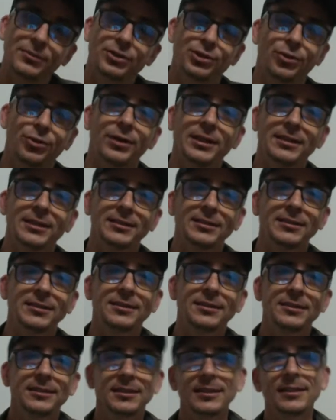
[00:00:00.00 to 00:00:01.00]

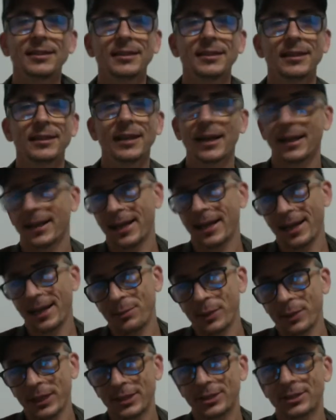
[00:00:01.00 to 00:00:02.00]
drawings and
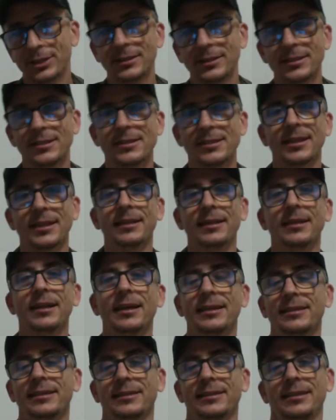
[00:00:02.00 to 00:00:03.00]
animations, and
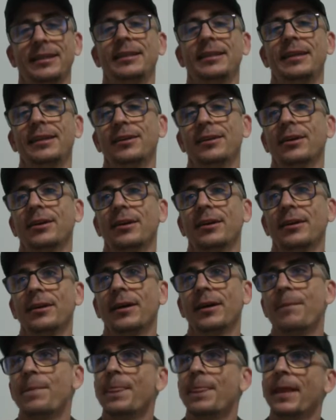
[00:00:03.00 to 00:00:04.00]
like, and
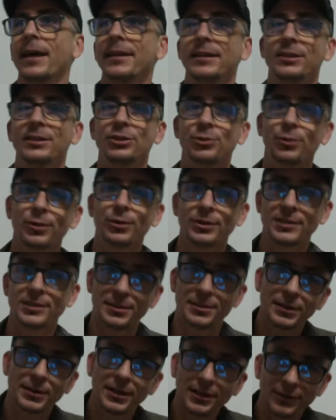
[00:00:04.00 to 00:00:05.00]
then towards the
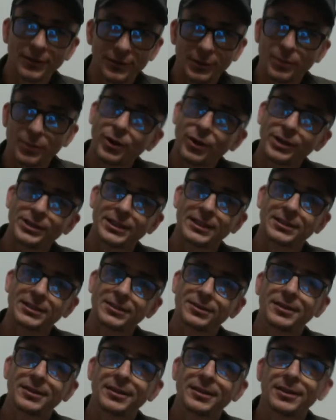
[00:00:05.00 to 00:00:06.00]
middle of the project,
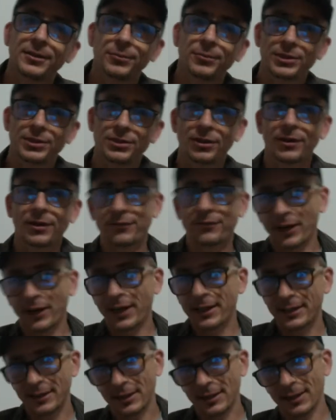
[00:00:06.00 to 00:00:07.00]
we started
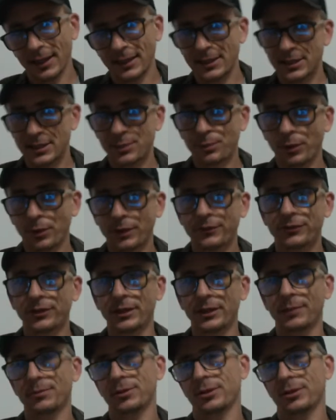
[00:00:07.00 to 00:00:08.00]
finding like a spot for
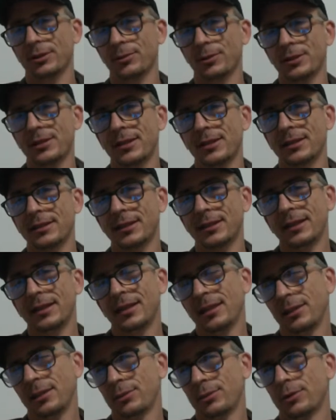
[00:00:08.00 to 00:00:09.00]
them. So it was
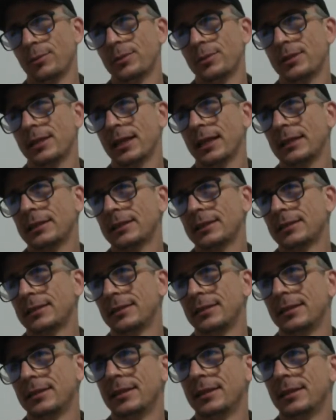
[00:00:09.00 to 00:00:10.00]
almost like
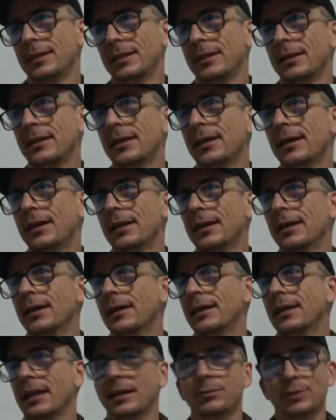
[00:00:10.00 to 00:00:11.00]

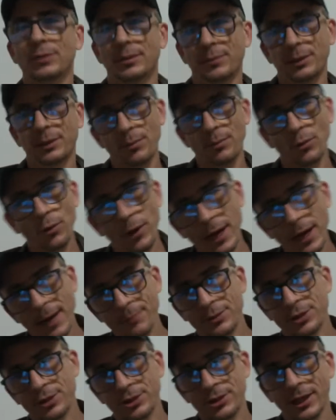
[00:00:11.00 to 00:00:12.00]
it was a bit more
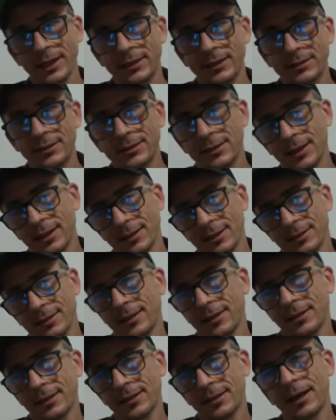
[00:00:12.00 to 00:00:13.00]
abstract and
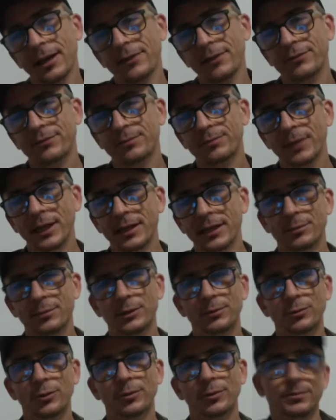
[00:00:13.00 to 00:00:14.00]
kind of made it a bit
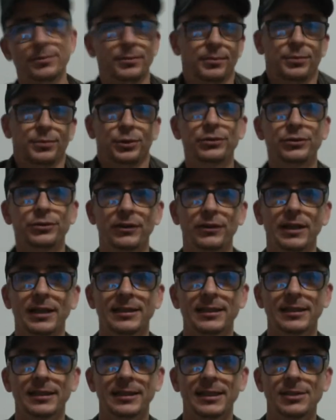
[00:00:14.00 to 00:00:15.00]
more beautiful, I
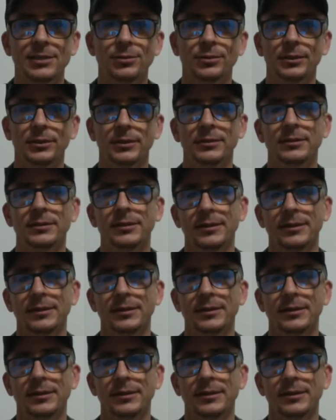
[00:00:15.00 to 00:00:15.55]
think, as well.